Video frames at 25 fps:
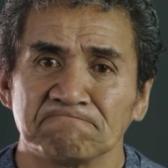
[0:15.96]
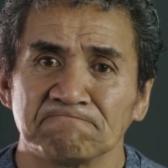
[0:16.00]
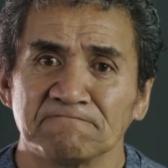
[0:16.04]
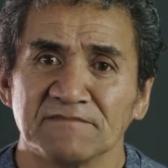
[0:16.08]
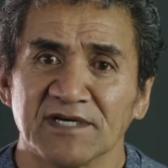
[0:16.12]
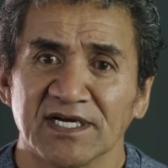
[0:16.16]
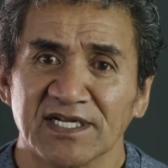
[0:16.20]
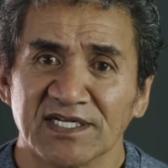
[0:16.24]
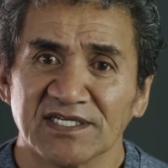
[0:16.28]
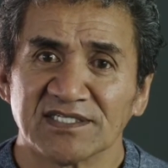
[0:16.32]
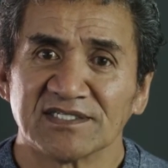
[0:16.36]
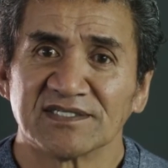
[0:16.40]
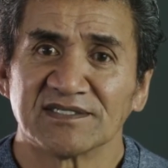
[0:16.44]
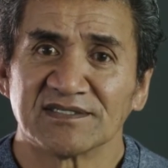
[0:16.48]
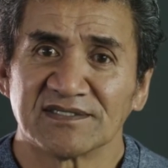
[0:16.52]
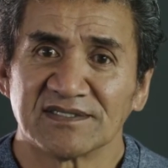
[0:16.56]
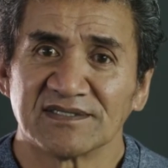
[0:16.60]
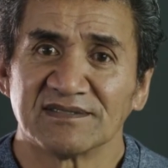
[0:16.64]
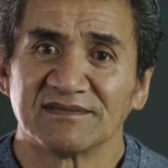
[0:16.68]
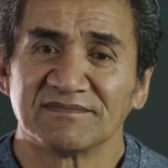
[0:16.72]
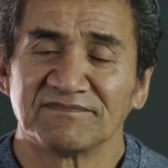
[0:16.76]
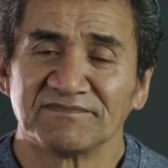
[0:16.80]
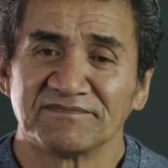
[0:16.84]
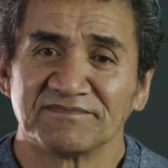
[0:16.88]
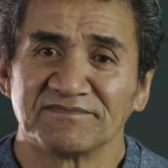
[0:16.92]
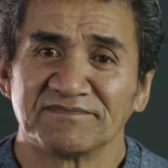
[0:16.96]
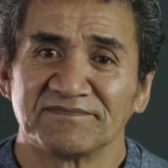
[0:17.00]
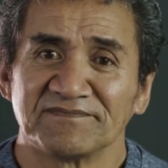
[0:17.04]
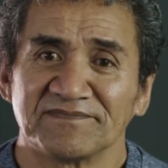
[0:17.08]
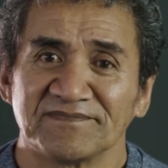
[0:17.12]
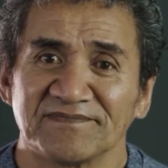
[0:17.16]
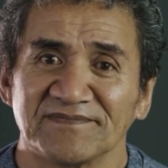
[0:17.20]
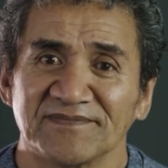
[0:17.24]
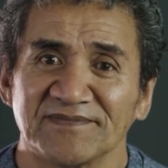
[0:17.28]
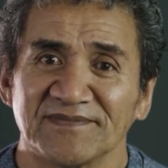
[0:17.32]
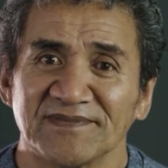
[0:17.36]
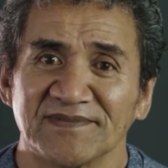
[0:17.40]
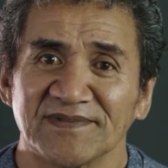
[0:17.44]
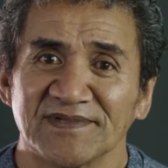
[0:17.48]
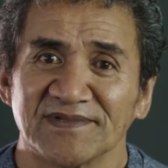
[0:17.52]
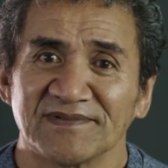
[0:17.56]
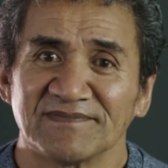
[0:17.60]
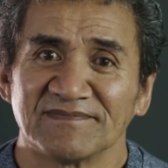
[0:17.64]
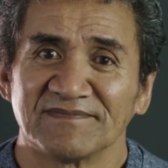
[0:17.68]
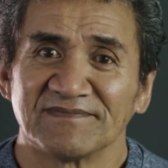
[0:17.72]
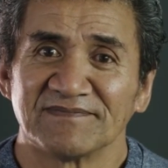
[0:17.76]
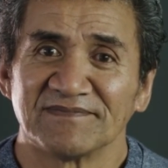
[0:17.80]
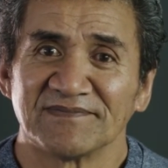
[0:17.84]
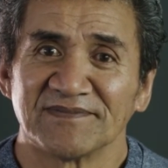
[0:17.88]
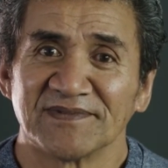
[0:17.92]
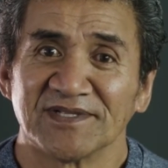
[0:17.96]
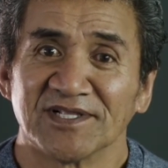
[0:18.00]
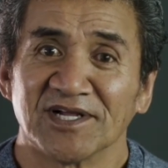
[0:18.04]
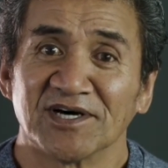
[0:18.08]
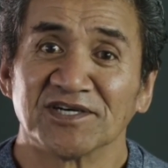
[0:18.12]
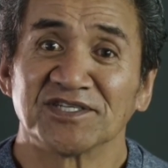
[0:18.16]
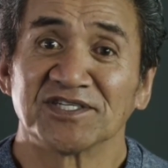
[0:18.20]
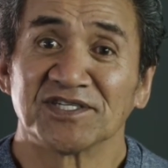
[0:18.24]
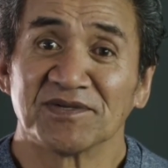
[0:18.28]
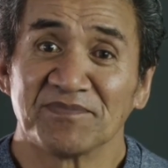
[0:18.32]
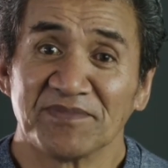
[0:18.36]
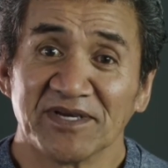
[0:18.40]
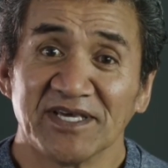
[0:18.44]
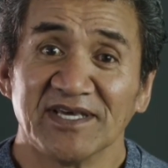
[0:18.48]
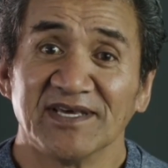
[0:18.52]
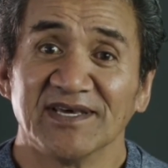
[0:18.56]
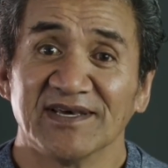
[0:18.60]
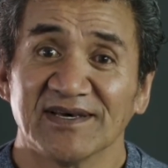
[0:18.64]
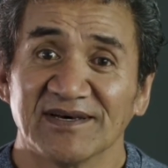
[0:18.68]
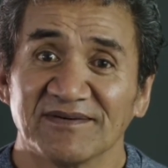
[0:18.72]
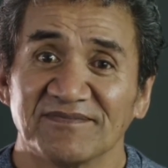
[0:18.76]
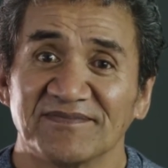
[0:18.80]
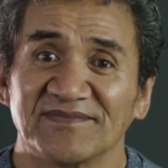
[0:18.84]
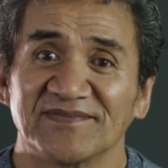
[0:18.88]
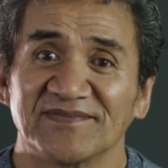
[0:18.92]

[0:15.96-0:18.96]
and it's nice to be here.